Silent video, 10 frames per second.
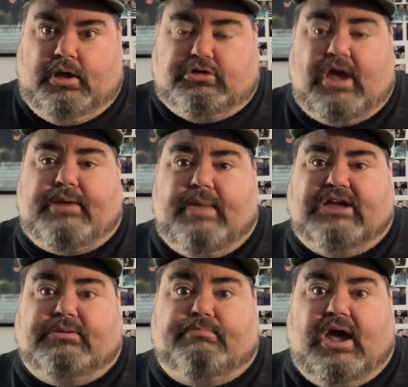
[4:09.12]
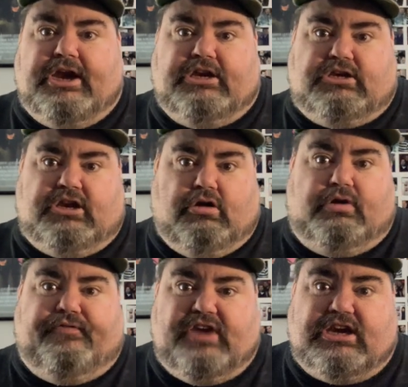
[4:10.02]
Trying to make some money,
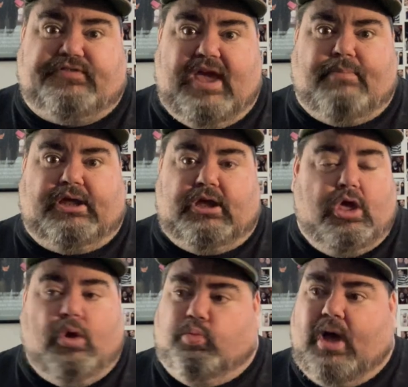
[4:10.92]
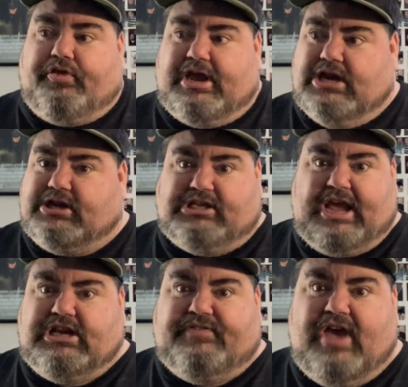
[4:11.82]
to feed his family. Whether he's a
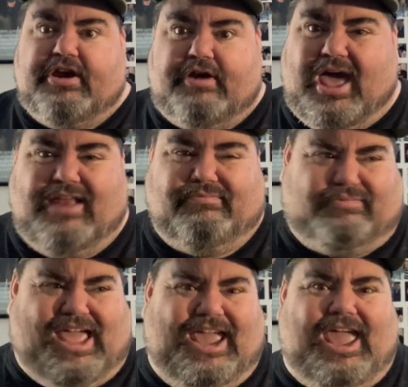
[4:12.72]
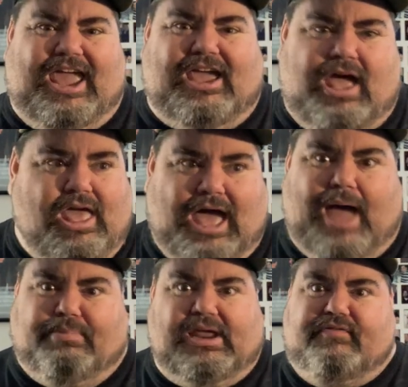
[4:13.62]
Saints fan or not, I
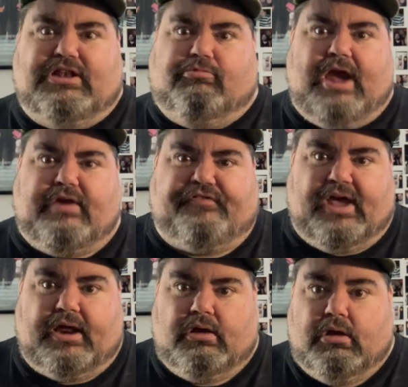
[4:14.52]
believe he's a Raider fan.